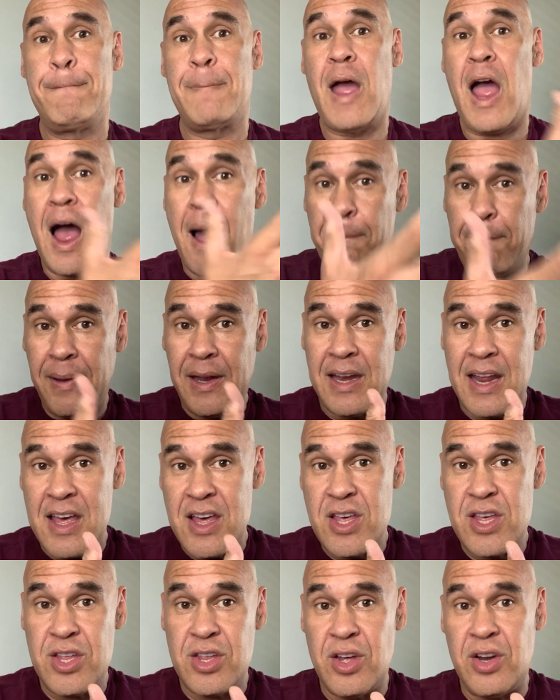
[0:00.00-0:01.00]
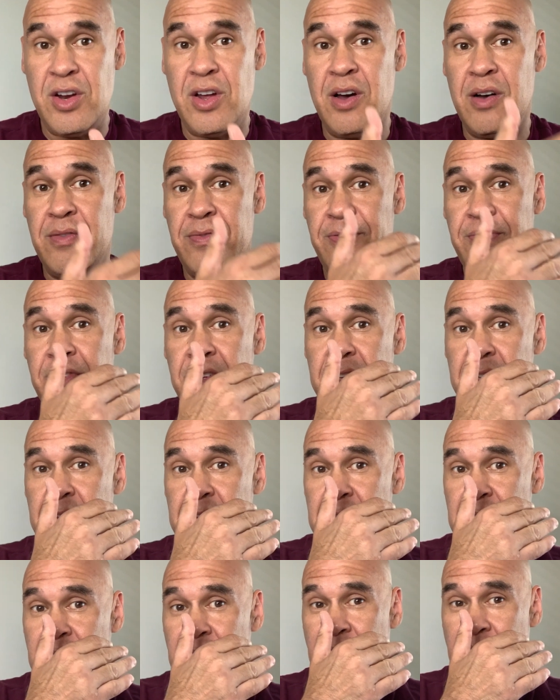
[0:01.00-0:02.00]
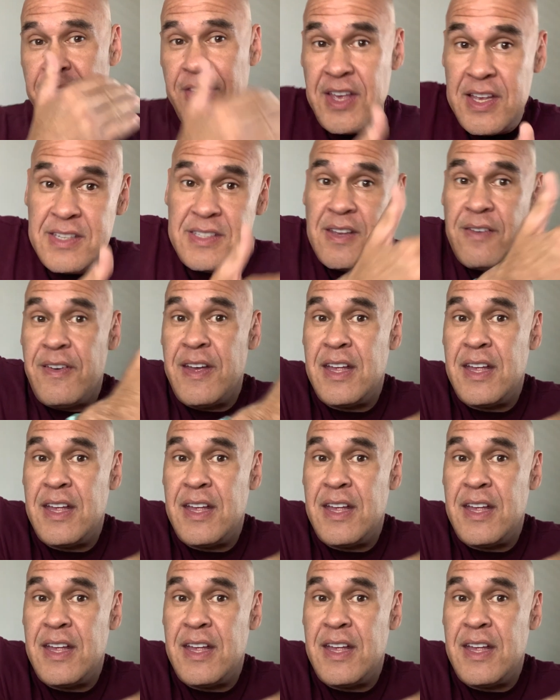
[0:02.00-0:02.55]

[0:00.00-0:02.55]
combination of adhesive